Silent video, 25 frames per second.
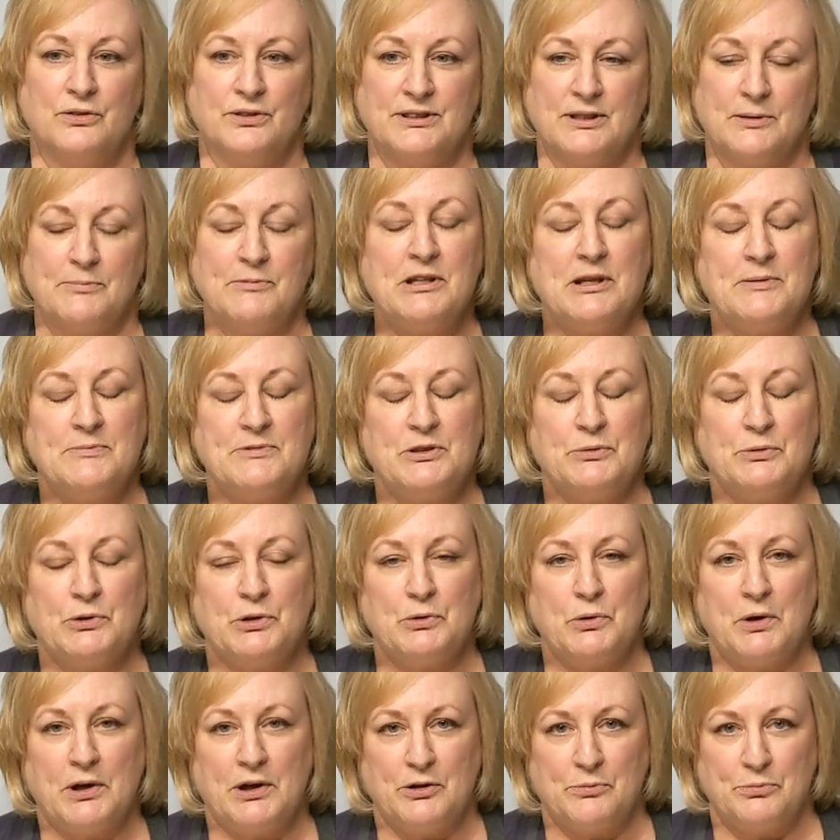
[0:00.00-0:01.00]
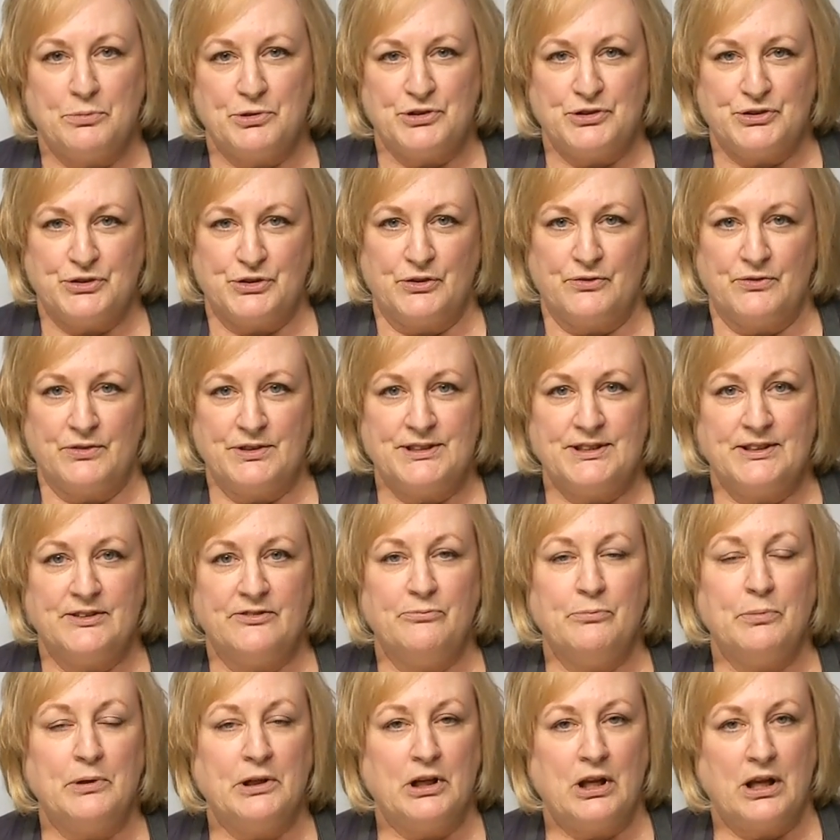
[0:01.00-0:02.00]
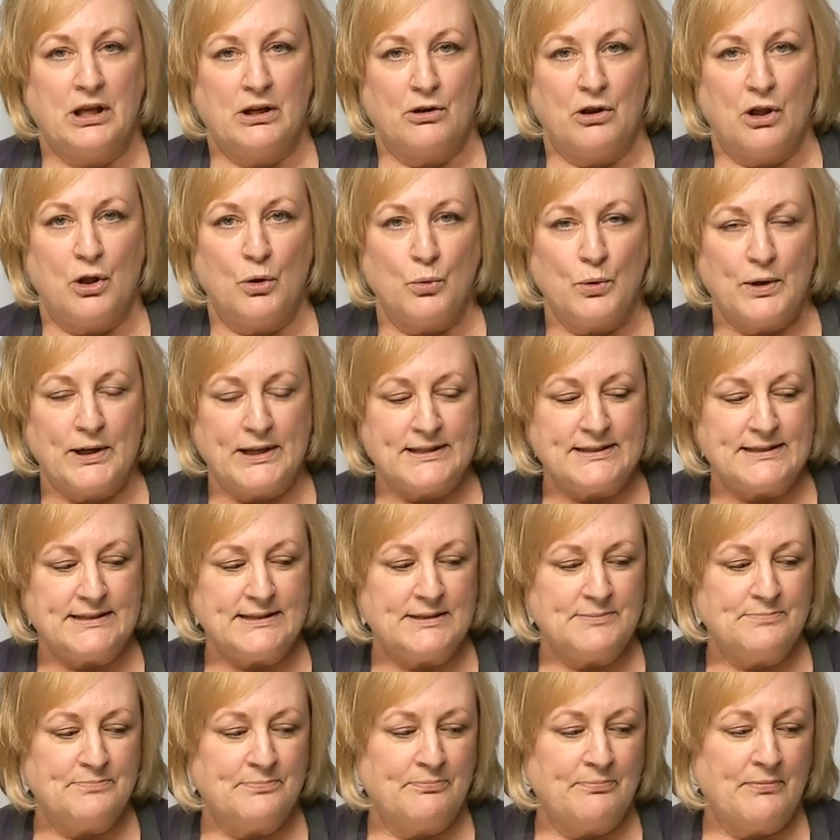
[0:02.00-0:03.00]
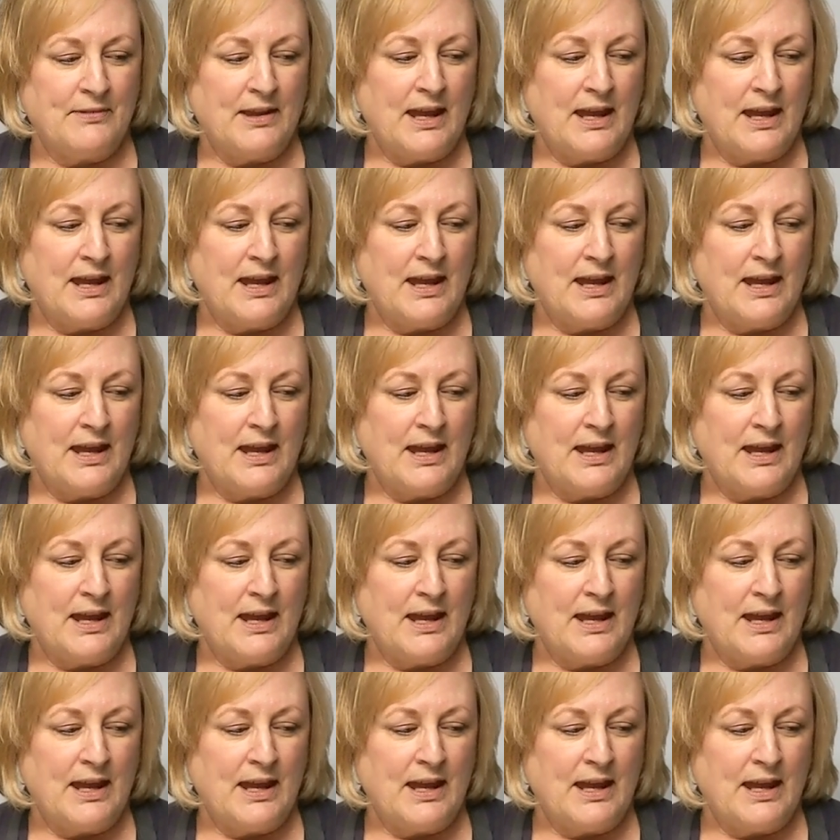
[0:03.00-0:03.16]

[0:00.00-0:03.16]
Sometimes they require preservative, but not always.